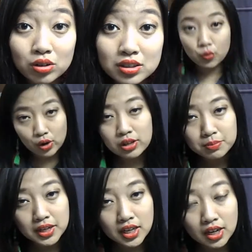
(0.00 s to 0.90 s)
Grill
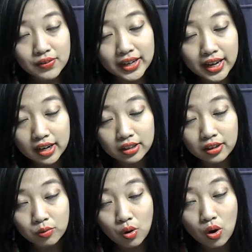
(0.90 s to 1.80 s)
me if I get
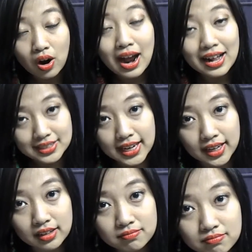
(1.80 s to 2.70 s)
anything wrong, I'll take it.